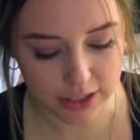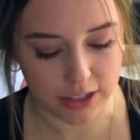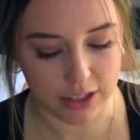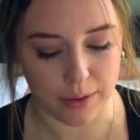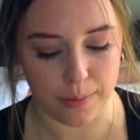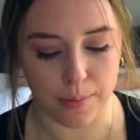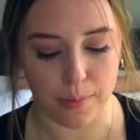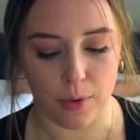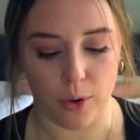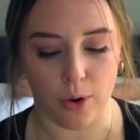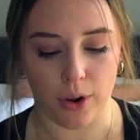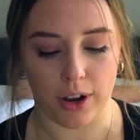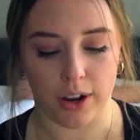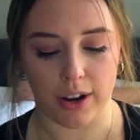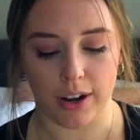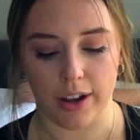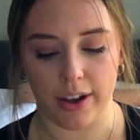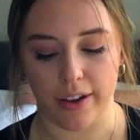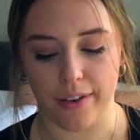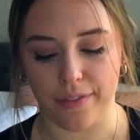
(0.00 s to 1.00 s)
some
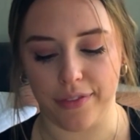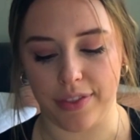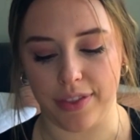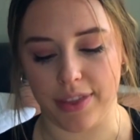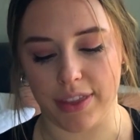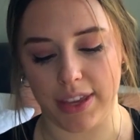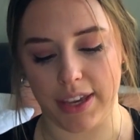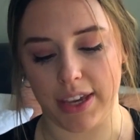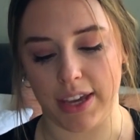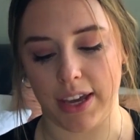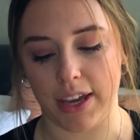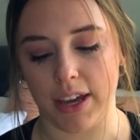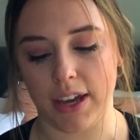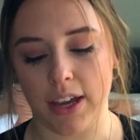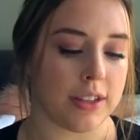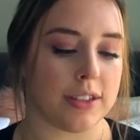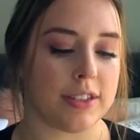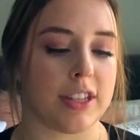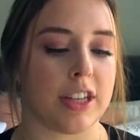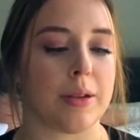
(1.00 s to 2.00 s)
more of the
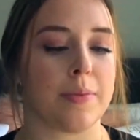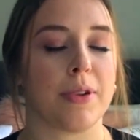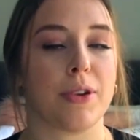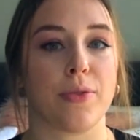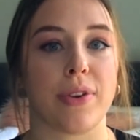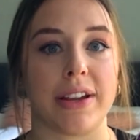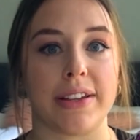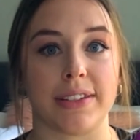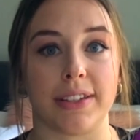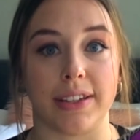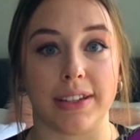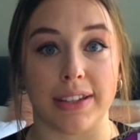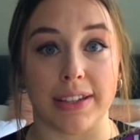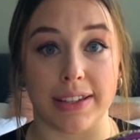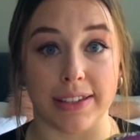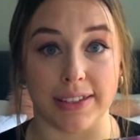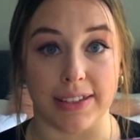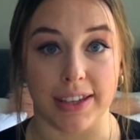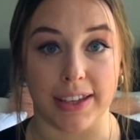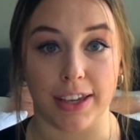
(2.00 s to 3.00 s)
cinnamon raisin
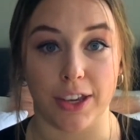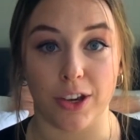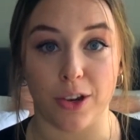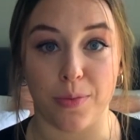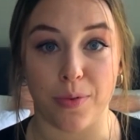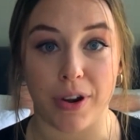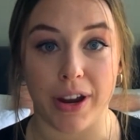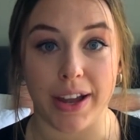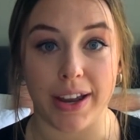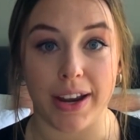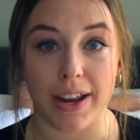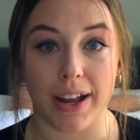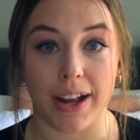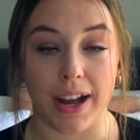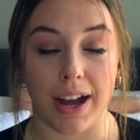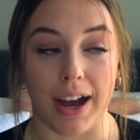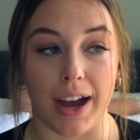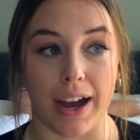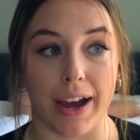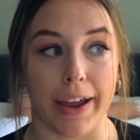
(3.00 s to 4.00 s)
Ezekiel bread.
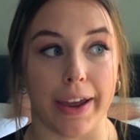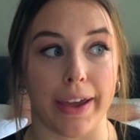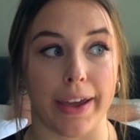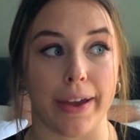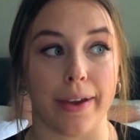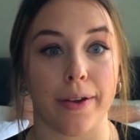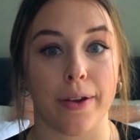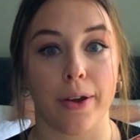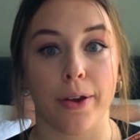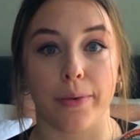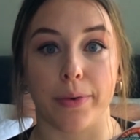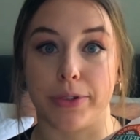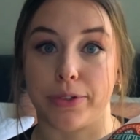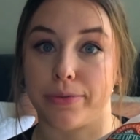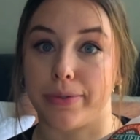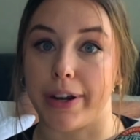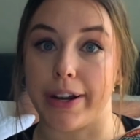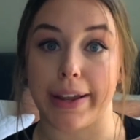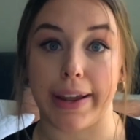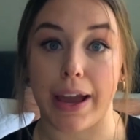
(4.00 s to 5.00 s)
I
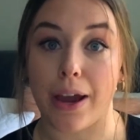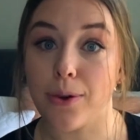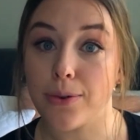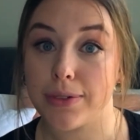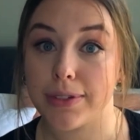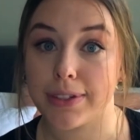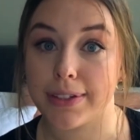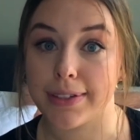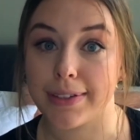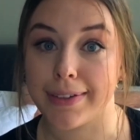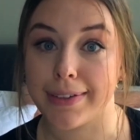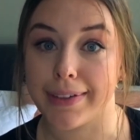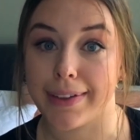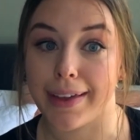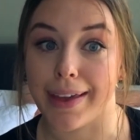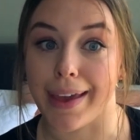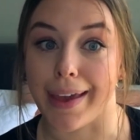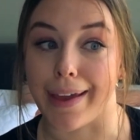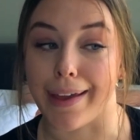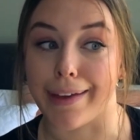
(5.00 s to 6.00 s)
was running out
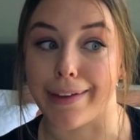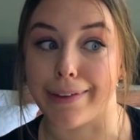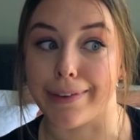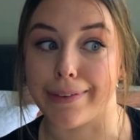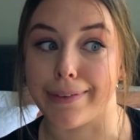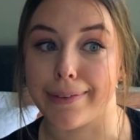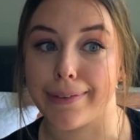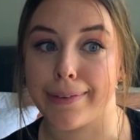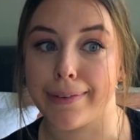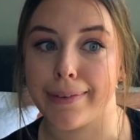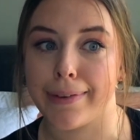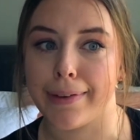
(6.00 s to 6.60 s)
and